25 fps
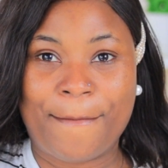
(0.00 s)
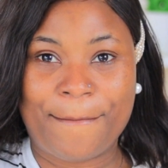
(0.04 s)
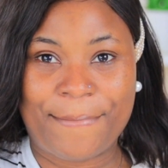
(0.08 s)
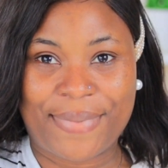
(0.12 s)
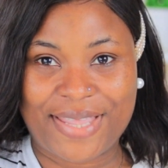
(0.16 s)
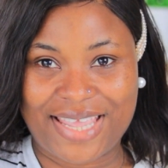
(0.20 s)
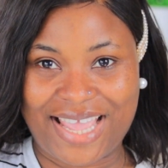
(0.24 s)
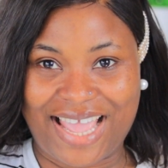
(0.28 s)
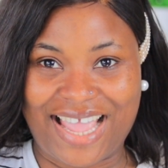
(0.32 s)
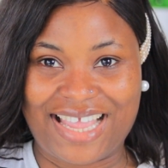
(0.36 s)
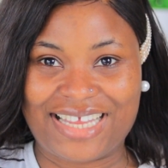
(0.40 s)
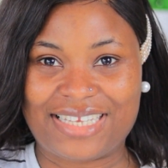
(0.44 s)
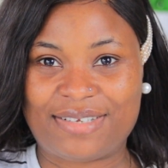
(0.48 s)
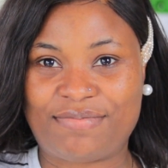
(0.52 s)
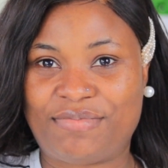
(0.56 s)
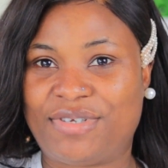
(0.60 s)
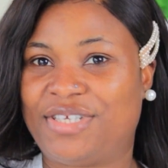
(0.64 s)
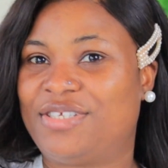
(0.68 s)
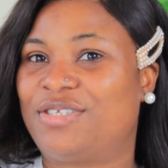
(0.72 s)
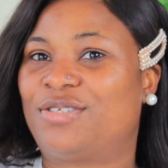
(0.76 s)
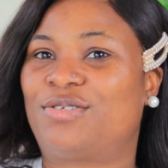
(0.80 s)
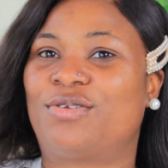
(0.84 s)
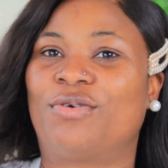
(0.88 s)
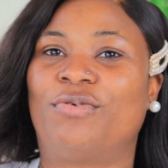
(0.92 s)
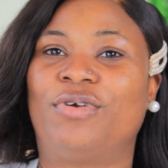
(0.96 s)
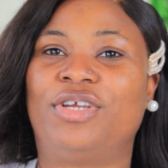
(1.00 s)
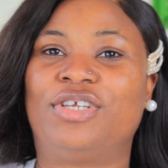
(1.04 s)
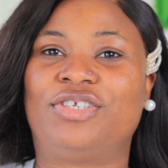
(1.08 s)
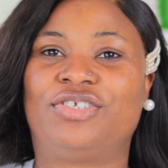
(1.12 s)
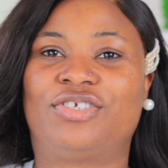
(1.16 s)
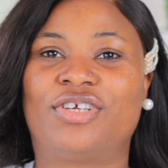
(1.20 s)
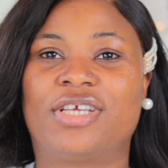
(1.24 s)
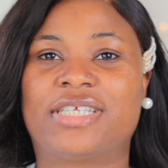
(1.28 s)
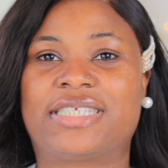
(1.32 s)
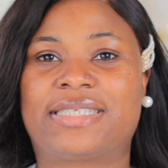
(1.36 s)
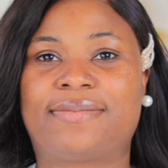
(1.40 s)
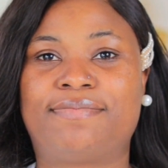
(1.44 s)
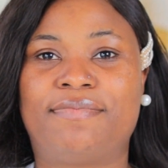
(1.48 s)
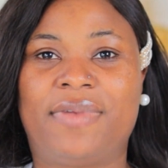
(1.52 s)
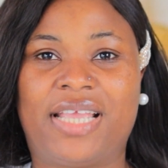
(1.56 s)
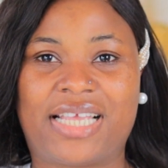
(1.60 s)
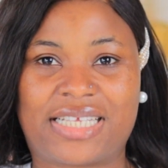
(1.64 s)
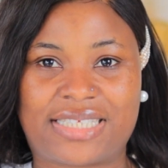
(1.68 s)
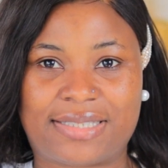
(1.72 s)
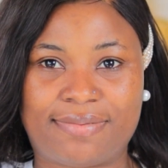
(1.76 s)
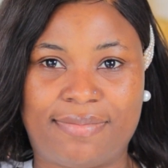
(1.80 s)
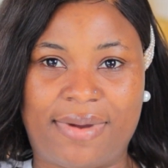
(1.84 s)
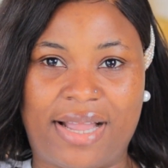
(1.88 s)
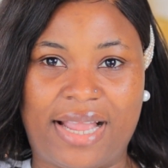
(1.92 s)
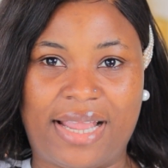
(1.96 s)
behind me, so it just
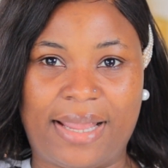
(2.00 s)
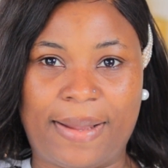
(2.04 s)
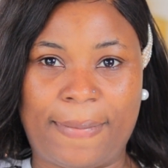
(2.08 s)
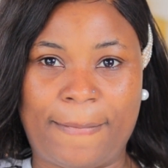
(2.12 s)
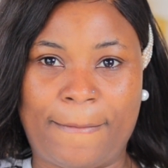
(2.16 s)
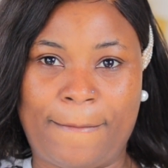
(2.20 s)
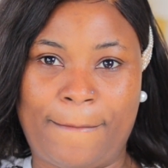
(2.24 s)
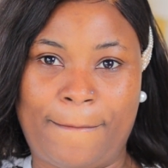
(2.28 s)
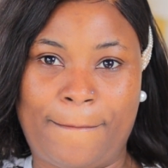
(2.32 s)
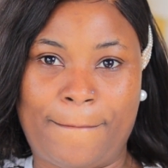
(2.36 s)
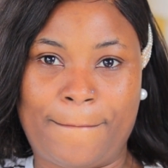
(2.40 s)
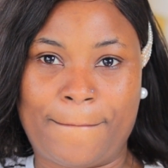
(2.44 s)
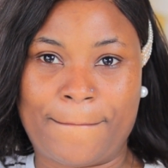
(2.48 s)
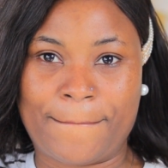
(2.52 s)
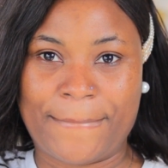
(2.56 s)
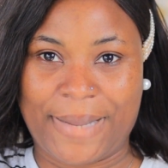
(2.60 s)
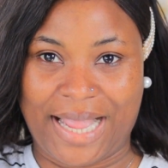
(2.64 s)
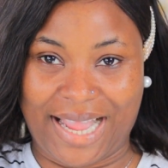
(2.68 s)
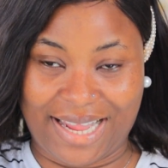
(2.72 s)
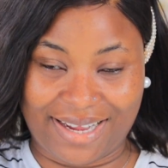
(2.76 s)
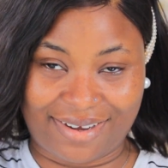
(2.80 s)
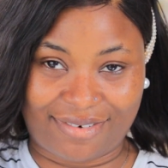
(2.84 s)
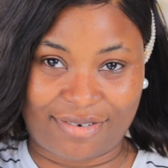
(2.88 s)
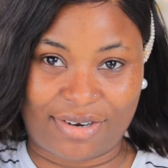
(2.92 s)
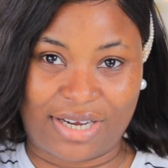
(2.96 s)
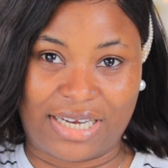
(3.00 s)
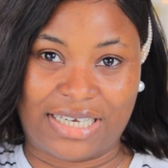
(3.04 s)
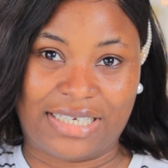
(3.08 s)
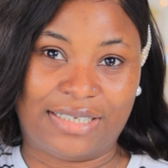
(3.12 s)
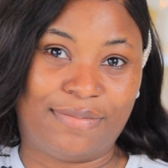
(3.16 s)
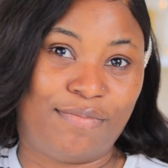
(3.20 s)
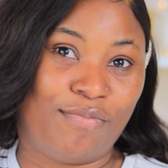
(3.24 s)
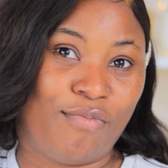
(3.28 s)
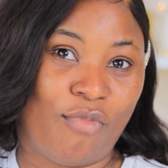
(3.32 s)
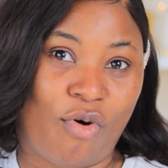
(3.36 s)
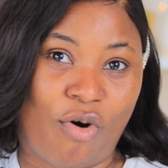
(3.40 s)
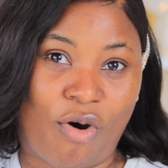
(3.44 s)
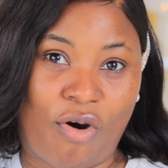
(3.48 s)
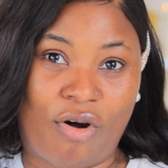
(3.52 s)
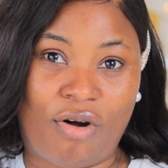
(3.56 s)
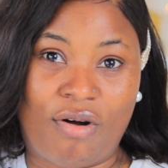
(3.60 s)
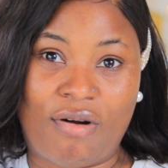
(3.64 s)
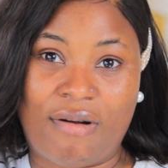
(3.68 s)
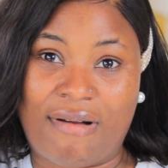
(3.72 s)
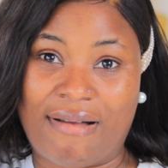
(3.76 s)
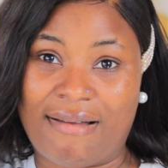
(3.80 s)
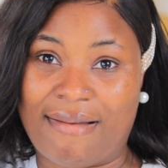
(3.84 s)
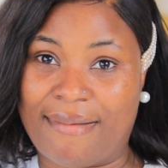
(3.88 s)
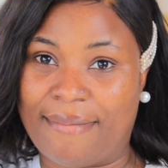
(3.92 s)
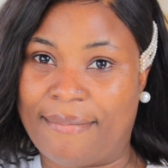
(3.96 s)
makes my background
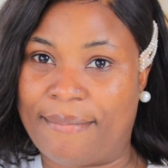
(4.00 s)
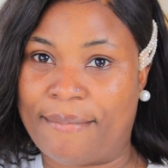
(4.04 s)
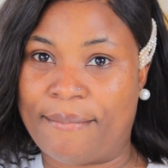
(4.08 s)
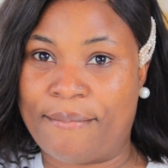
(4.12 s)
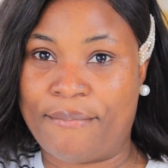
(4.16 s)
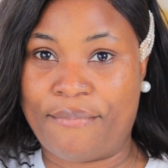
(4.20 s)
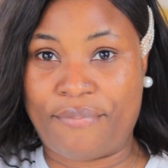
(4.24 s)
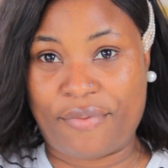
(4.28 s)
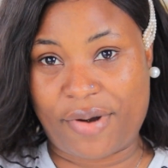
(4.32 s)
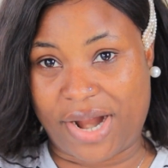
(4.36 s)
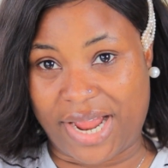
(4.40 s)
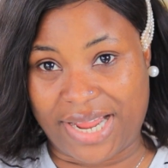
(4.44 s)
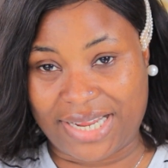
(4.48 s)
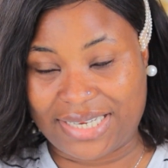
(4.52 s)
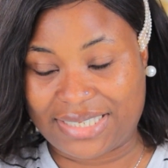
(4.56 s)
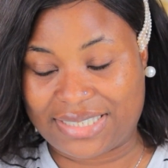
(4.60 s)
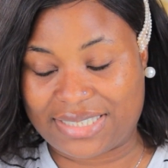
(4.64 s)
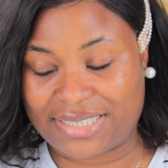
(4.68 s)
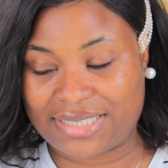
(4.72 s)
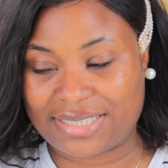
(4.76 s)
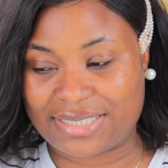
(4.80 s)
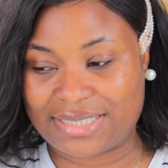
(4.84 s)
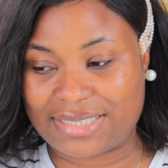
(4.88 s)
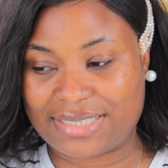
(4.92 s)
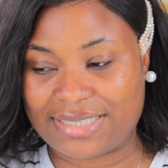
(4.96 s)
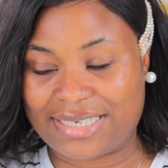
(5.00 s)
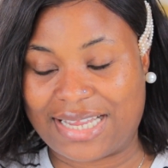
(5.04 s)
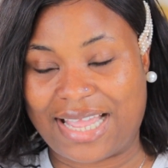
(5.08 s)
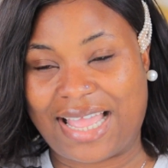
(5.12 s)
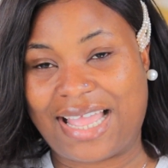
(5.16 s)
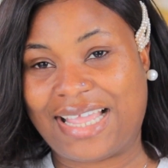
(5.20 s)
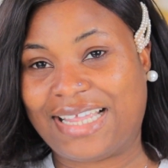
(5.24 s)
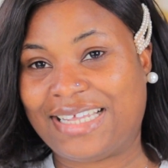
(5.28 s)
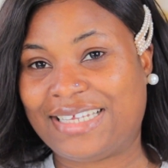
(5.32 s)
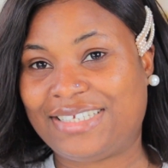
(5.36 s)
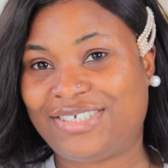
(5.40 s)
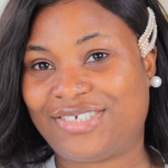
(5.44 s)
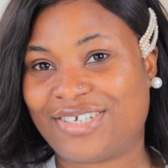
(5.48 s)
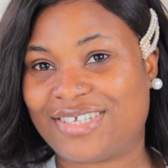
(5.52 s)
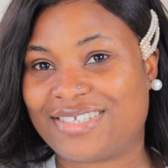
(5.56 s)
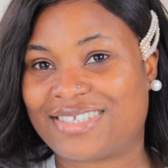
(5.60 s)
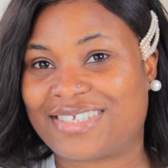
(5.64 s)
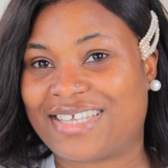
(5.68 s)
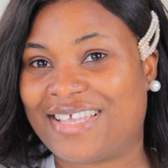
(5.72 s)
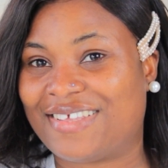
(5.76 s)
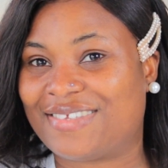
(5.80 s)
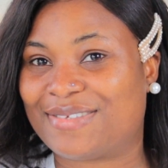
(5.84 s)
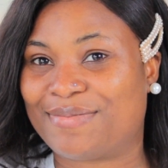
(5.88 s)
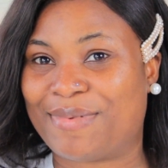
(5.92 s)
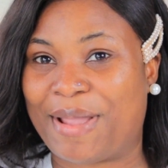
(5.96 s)
more bright. Yeah, it just
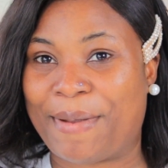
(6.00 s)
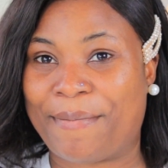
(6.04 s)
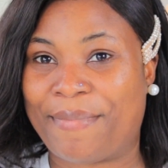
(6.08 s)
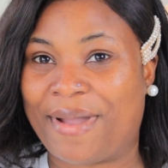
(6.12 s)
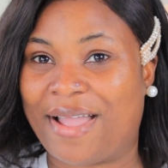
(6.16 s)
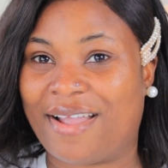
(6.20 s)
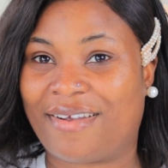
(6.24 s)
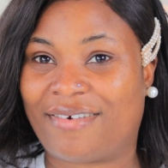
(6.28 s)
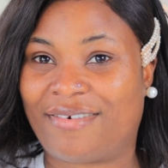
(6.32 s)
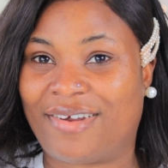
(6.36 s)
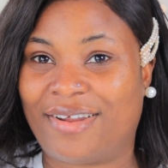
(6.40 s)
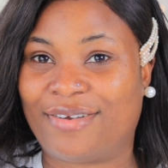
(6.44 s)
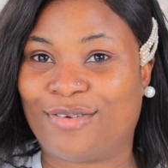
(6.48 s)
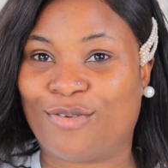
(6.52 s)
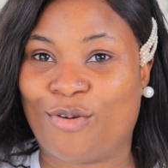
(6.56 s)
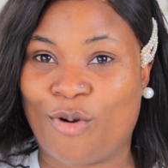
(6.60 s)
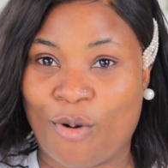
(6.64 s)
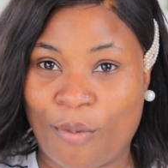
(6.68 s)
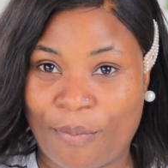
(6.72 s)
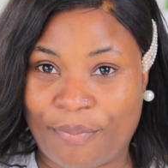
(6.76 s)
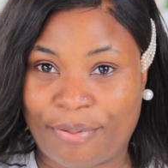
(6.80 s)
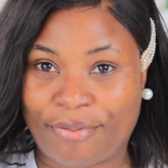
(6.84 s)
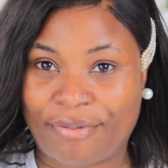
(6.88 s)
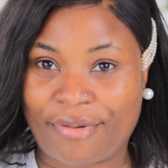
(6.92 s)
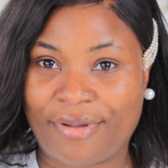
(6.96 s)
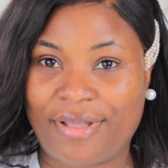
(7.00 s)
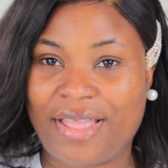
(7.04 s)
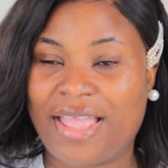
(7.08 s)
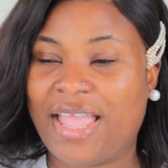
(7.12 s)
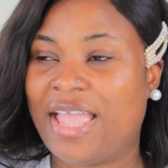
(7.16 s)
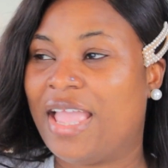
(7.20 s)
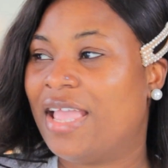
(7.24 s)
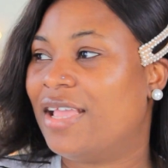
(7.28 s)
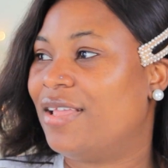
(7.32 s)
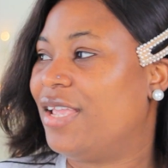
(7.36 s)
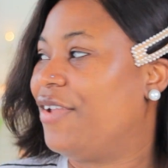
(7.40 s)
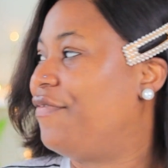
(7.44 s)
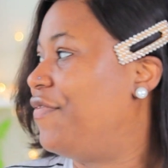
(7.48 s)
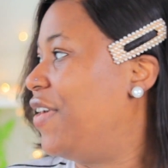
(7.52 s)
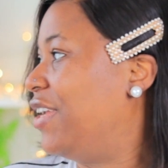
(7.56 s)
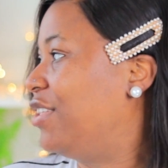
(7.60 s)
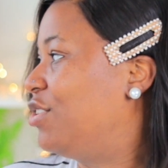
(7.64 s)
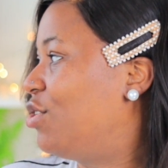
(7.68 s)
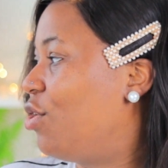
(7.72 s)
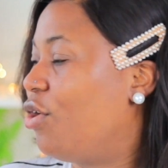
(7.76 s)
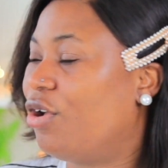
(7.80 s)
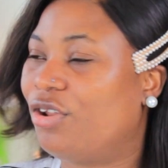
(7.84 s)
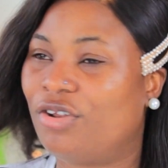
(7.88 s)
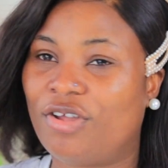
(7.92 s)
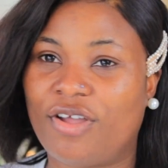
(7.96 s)
gives my background up. If I
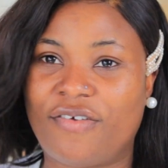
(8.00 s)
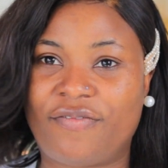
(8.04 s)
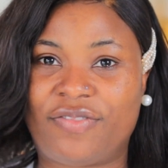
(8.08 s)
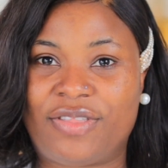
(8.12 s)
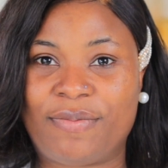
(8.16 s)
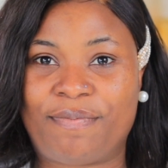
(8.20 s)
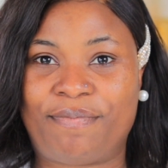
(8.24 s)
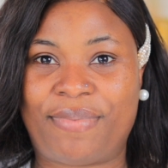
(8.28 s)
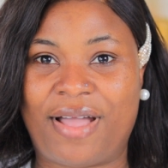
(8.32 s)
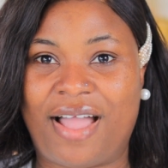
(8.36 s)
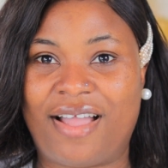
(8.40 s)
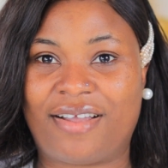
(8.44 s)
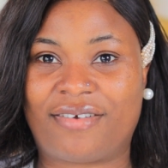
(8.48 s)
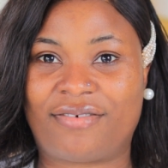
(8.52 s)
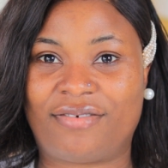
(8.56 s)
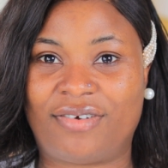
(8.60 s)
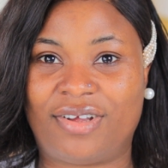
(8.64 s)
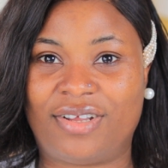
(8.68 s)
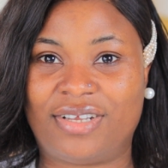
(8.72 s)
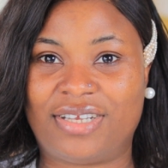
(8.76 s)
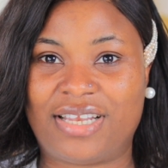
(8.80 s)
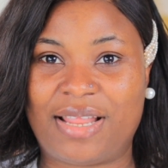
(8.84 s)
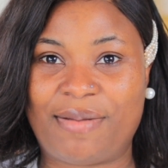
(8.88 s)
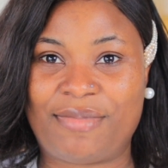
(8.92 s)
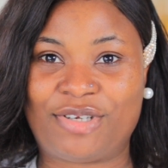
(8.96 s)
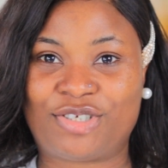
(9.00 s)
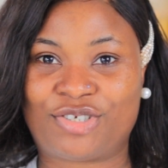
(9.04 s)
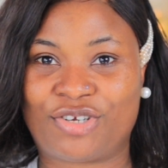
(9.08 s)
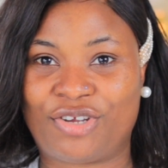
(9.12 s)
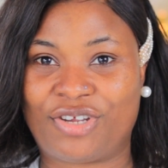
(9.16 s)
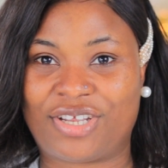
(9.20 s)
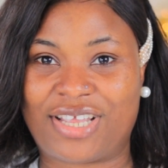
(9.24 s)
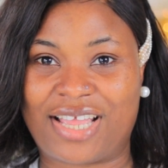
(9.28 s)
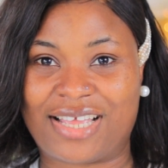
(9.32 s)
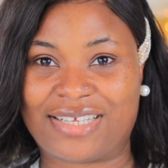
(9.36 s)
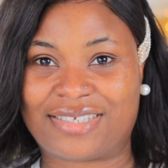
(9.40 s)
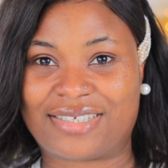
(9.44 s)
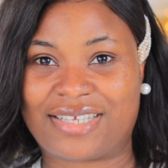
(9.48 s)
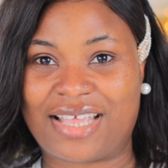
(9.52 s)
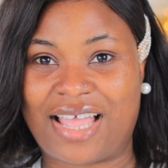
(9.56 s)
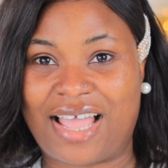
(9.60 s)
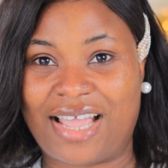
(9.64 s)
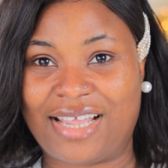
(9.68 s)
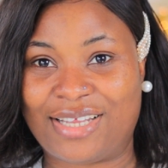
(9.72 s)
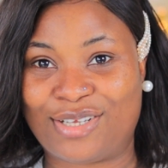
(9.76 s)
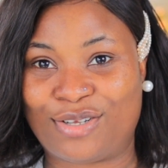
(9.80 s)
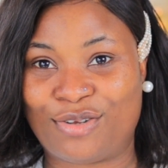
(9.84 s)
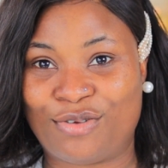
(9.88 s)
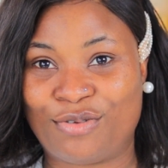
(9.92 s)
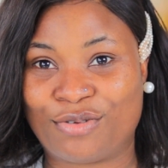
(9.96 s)
turn off the background, let me show you guys how
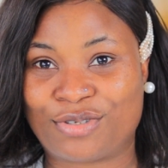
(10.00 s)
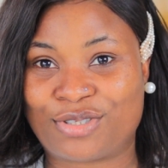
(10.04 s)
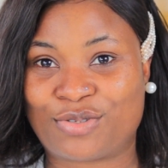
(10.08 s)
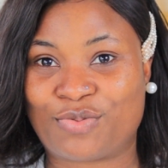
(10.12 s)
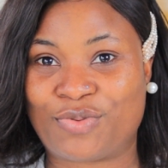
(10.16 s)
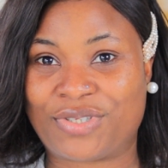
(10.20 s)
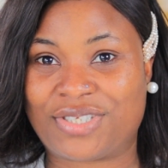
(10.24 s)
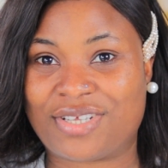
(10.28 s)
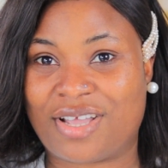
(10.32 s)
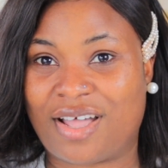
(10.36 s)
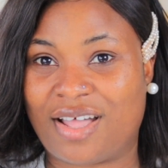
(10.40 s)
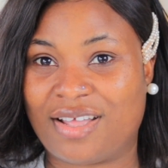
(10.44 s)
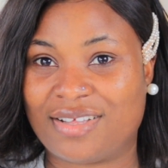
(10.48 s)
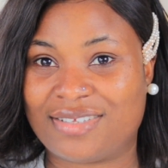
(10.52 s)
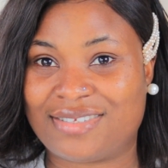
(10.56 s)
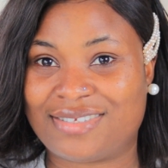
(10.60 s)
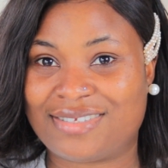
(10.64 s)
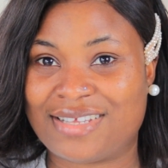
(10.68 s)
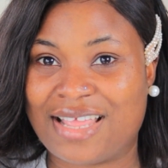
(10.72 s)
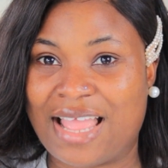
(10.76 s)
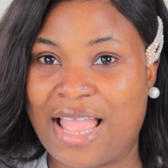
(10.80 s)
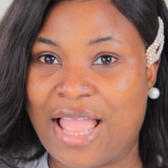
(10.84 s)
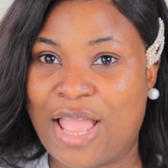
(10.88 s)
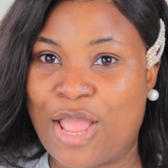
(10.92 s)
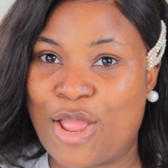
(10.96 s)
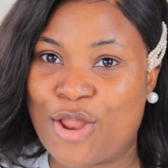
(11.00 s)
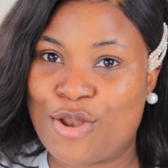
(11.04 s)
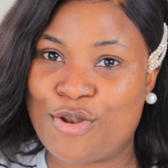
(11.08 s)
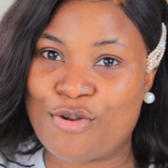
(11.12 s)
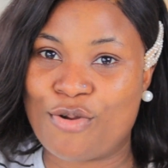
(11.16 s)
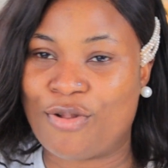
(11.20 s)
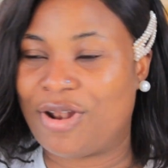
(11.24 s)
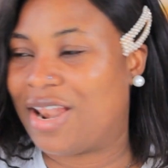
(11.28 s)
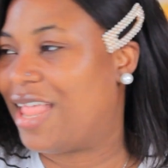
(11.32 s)
it looks without no